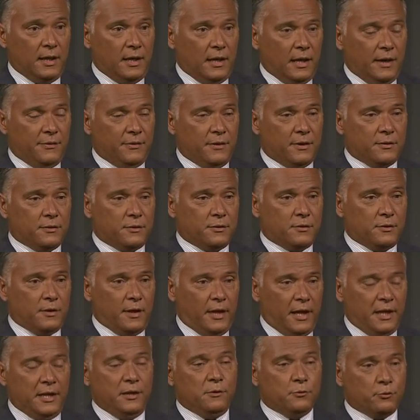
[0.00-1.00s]
and that
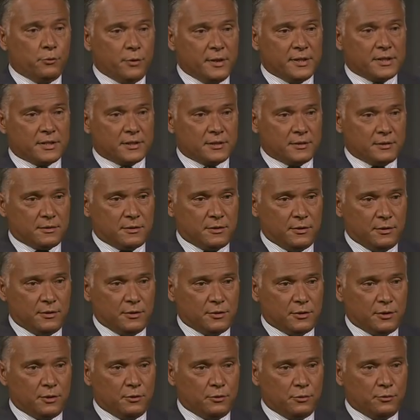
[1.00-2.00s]
any risk to the
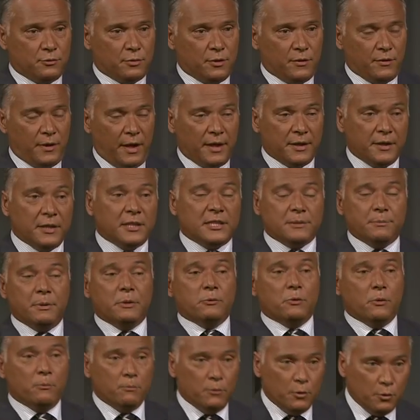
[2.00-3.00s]
children, they need to be
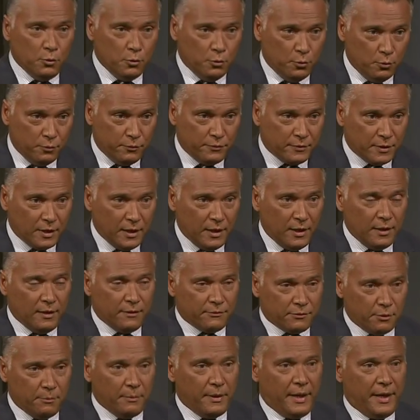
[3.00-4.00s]
removed
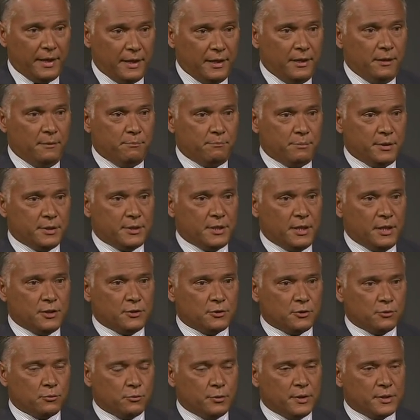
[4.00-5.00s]
from any
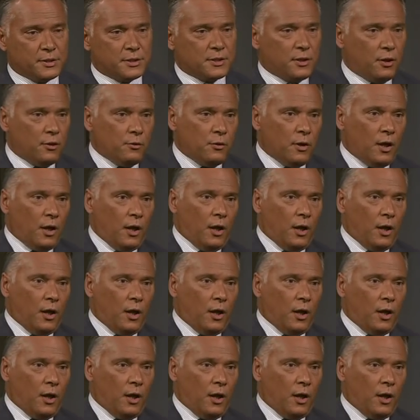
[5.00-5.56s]
potential risk. So